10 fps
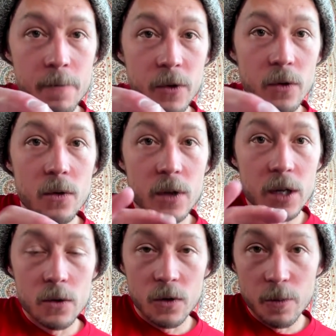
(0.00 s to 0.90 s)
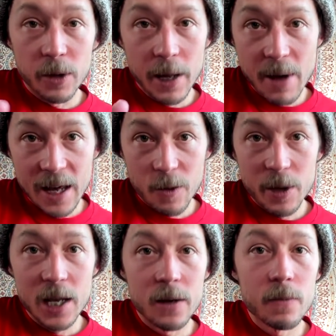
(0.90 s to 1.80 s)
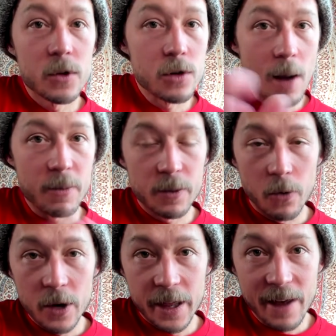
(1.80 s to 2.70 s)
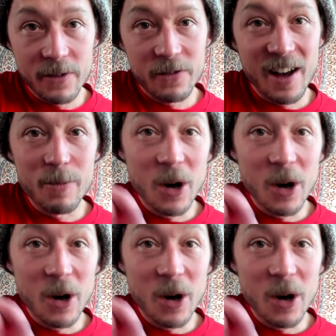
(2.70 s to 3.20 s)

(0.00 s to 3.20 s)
to the YouTube playback speed, drop it to 0.75.